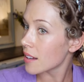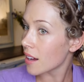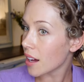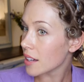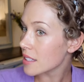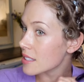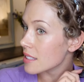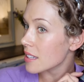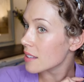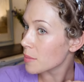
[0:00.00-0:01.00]

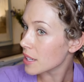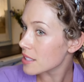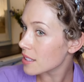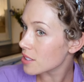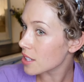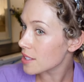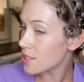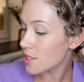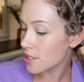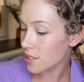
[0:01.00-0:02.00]
honestly, my
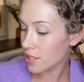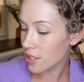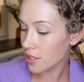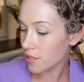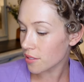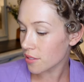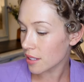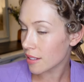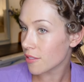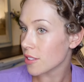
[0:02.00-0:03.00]
suggestion to you
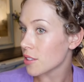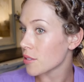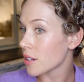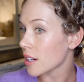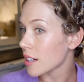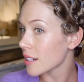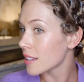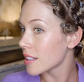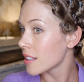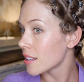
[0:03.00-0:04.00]
if you are
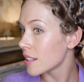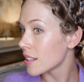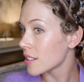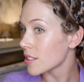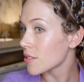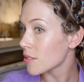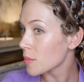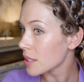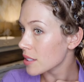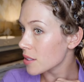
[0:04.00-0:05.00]
new to
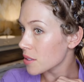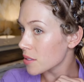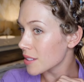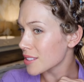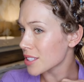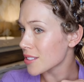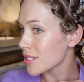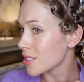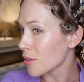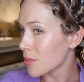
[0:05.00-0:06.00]
pin curling or you
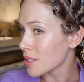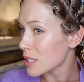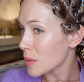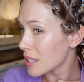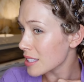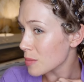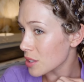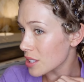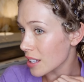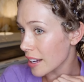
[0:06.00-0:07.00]
just don't want to spend as
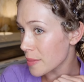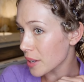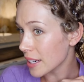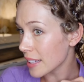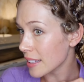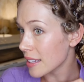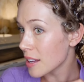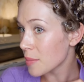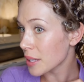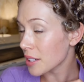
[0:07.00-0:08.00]
much time on it,
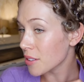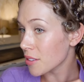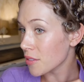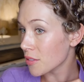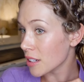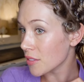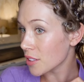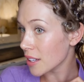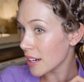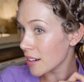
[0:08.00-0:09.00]
pin curl the front of your
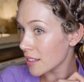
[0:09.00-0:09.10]
hair,